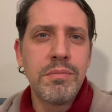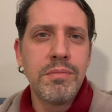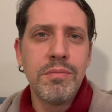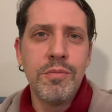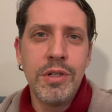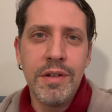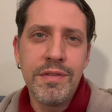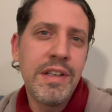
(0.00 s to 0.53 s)

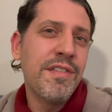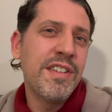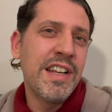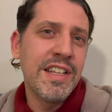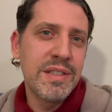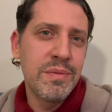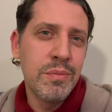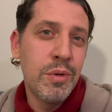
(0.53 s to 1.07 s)
would have given
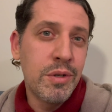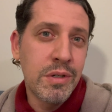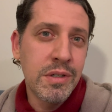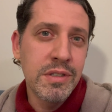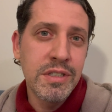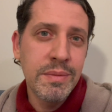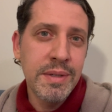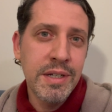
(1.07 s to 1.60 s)
us more.
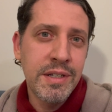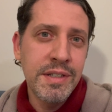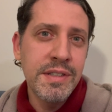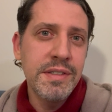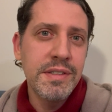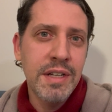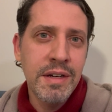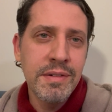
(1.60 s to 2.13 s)
To be
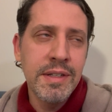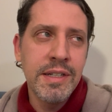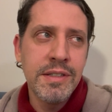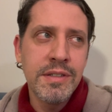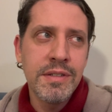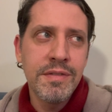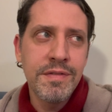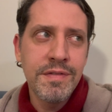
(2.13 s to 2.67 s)
honest, I really
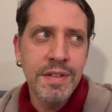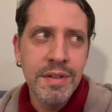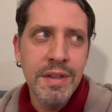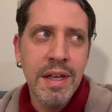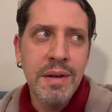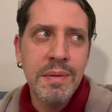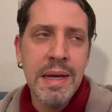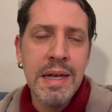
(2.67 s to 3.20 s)
do feel
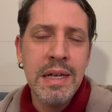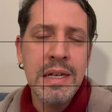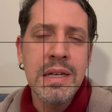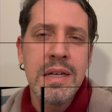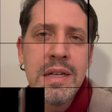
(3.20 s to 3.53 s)
that way.